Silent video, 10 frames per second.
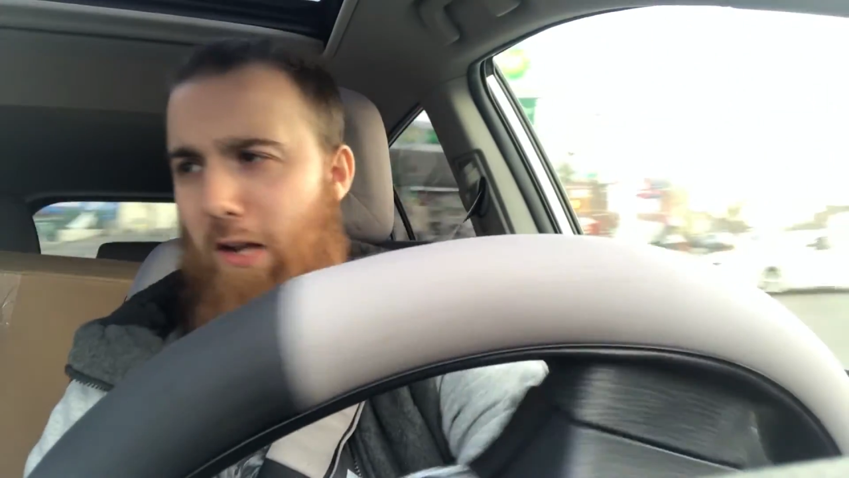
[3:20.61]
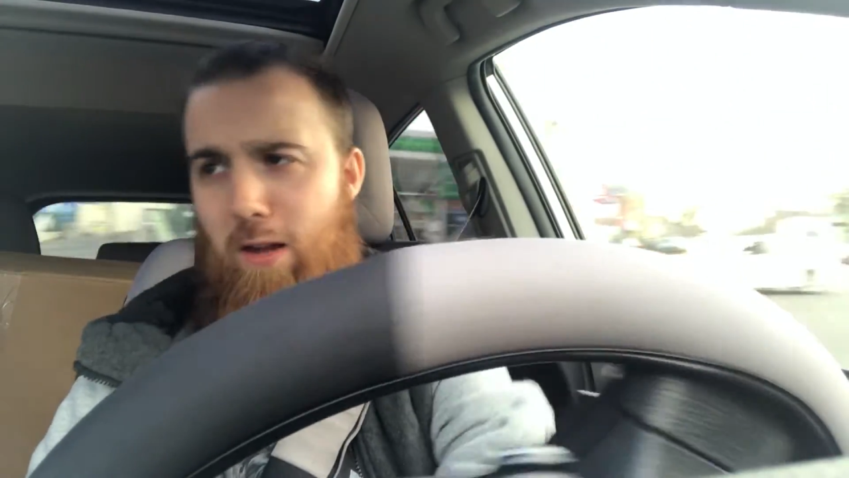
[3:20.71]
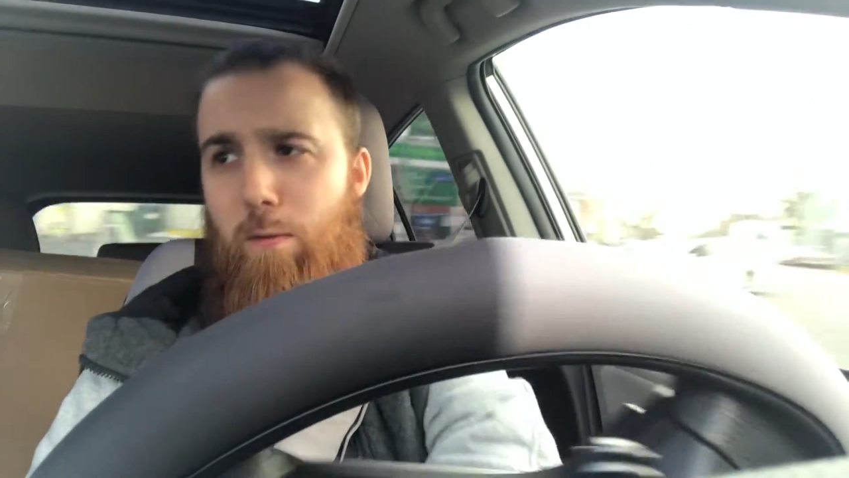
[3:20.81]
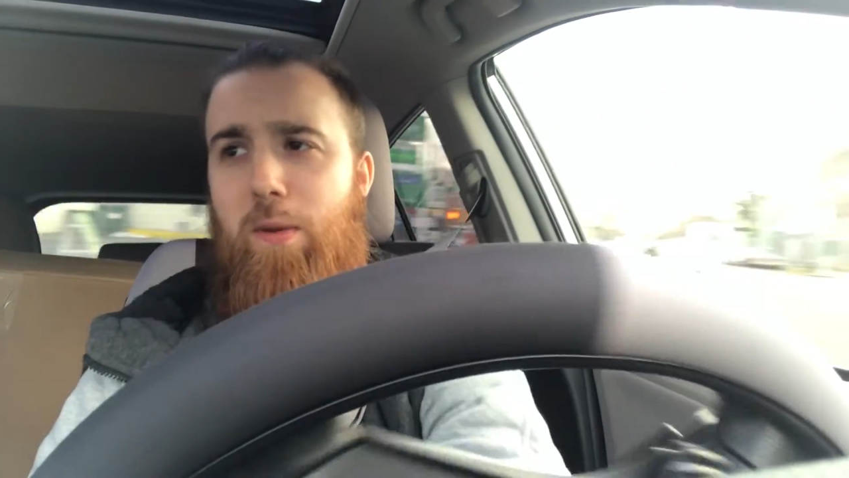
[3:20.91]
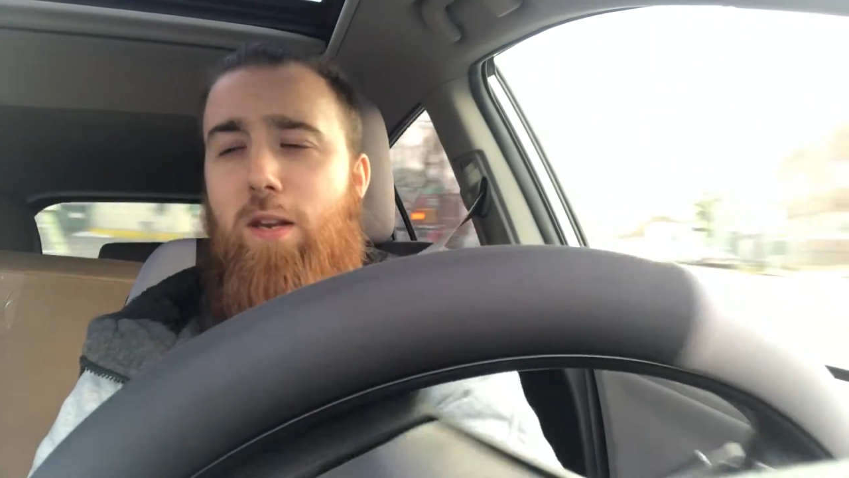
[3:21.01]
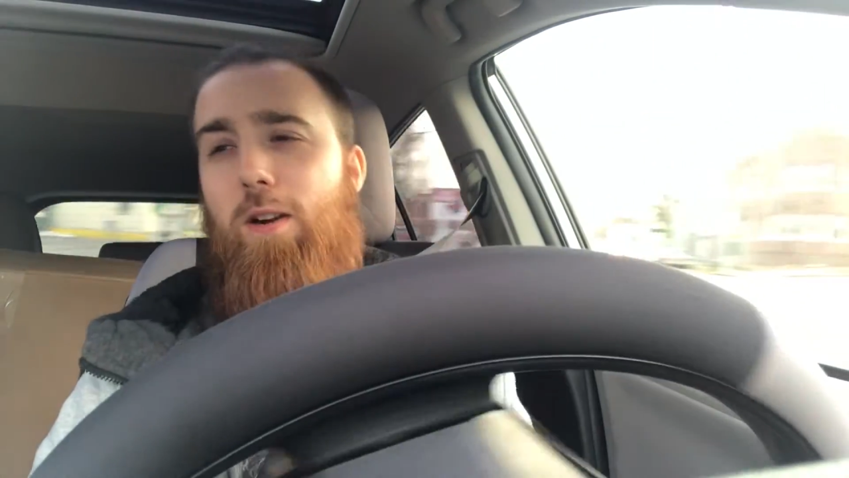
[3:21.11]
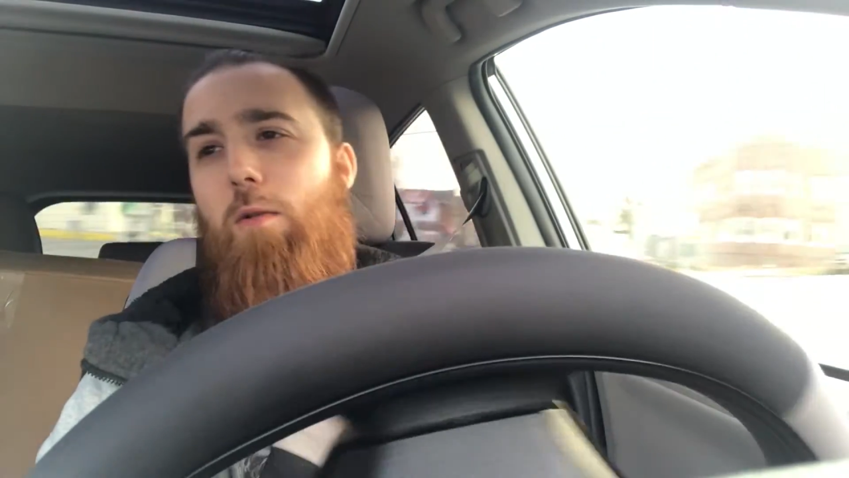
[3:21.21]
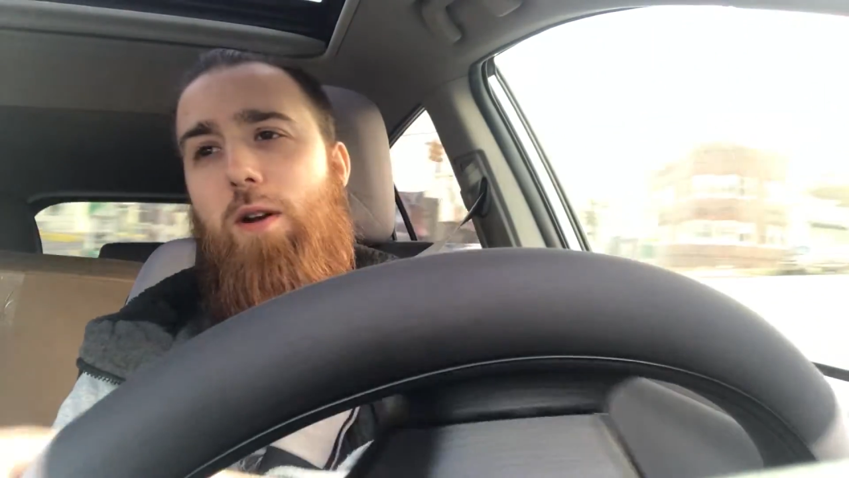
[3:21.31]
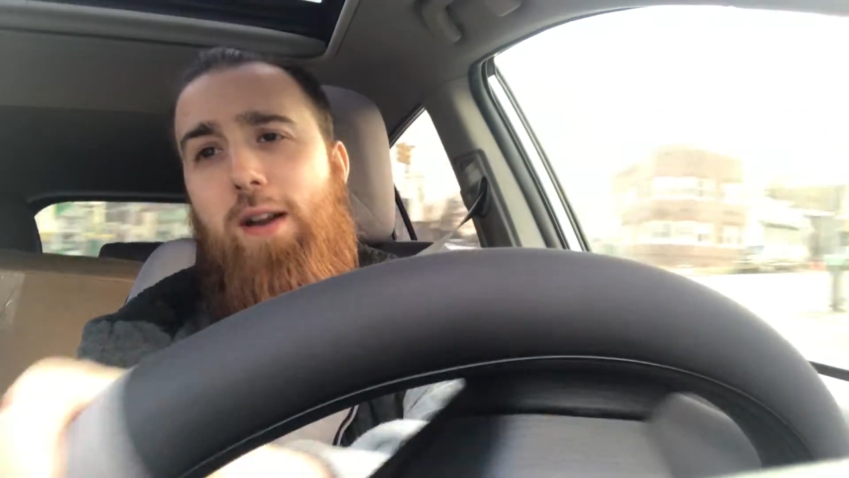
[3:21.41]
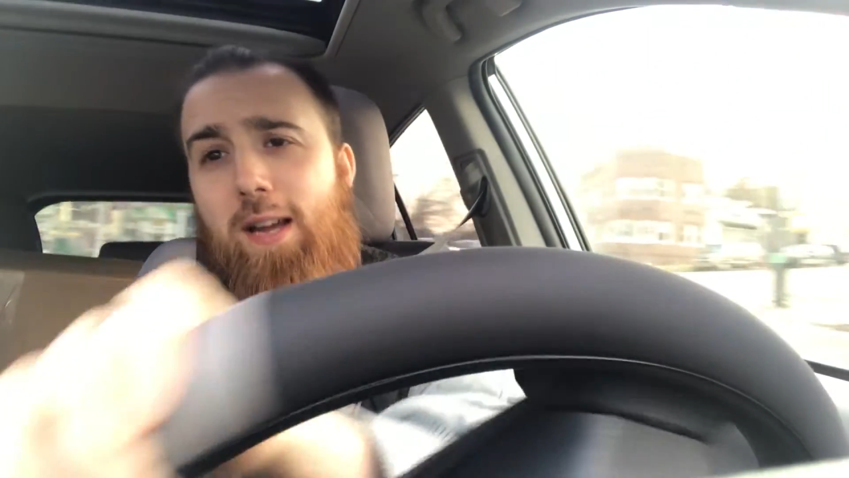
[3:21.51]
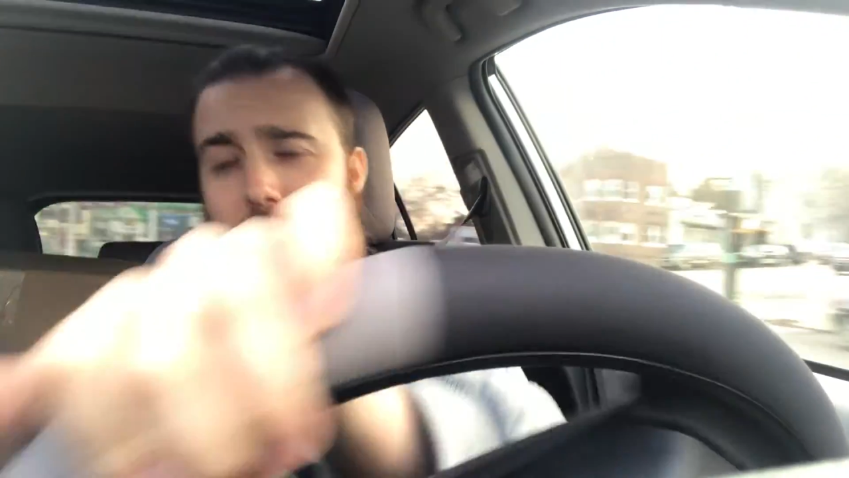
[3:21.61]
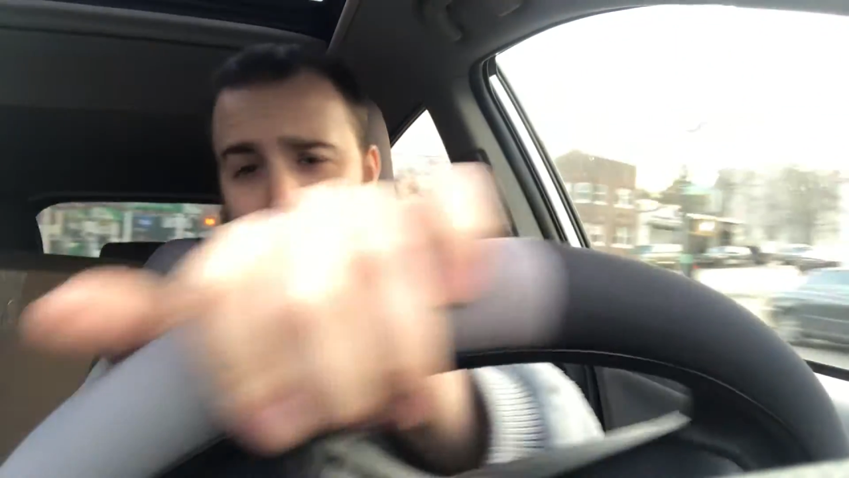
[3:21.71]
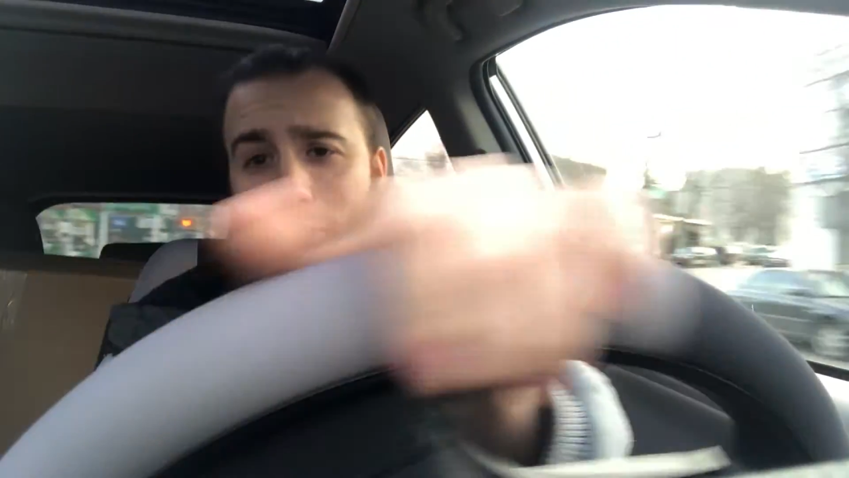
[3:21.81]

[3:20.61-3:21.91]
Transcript: oh yeah, it'll be there in one day.